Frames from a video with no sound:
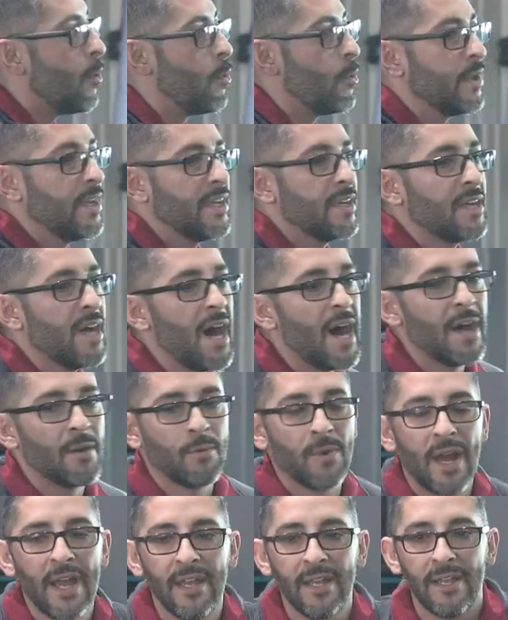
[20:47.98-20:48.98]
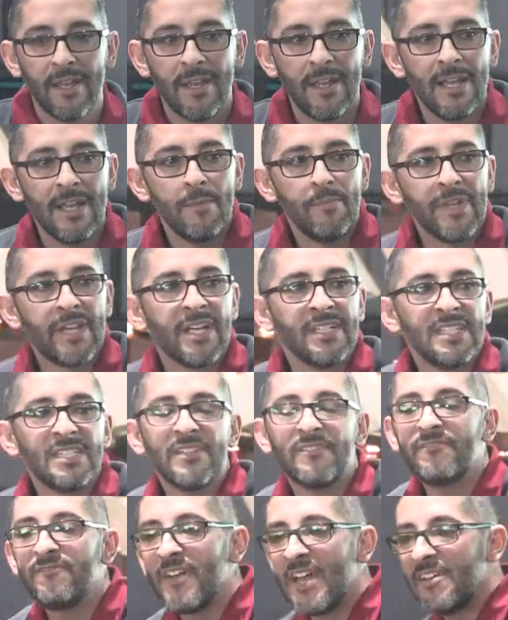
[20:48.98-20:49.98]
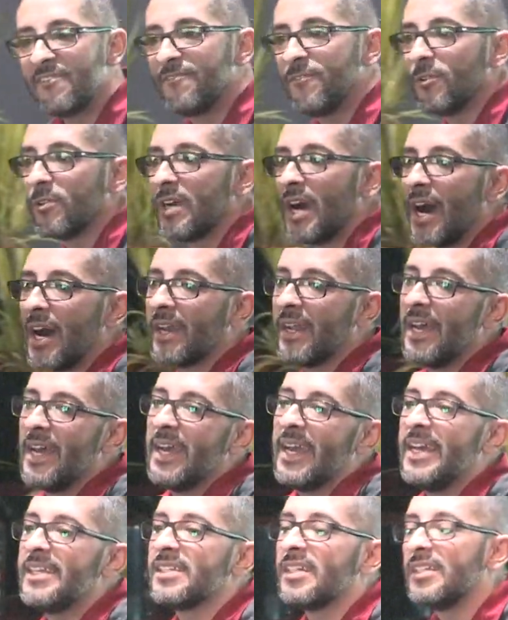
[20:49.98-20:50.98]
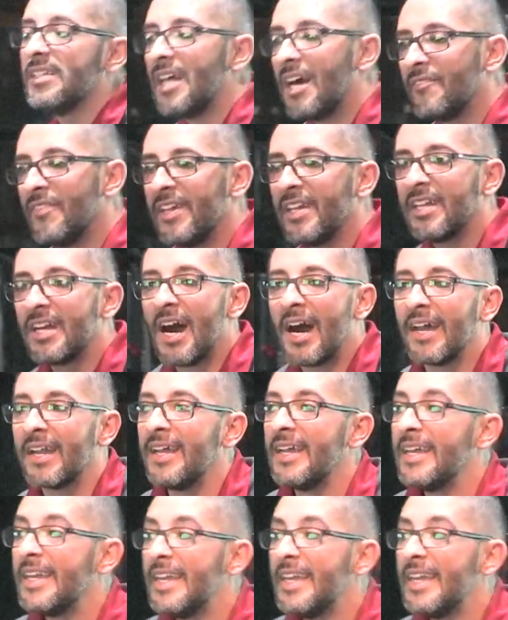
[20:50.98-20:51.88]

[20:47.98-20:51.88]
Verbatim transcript: forward in God, right? Because He's a faithful God. He's a loving God.